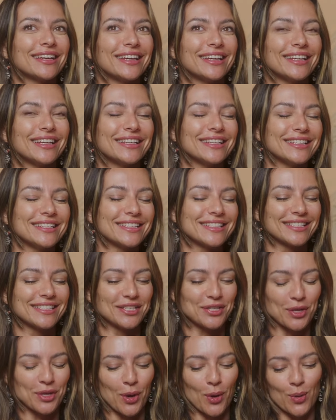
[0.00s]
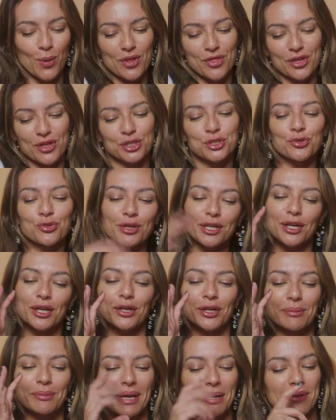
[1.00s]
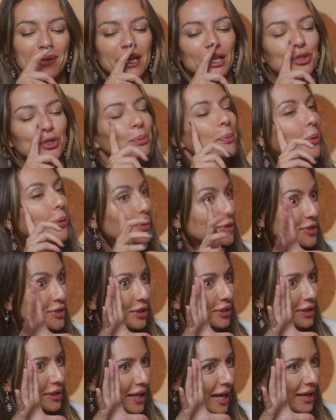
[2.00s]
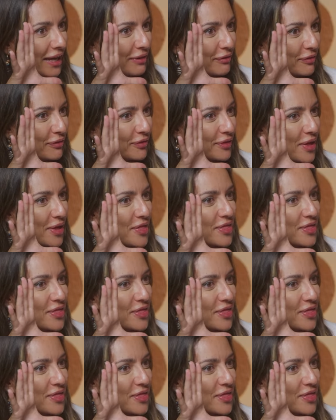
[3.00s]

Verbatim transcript: is you know the trigger maybe in your personal life mm-hmm.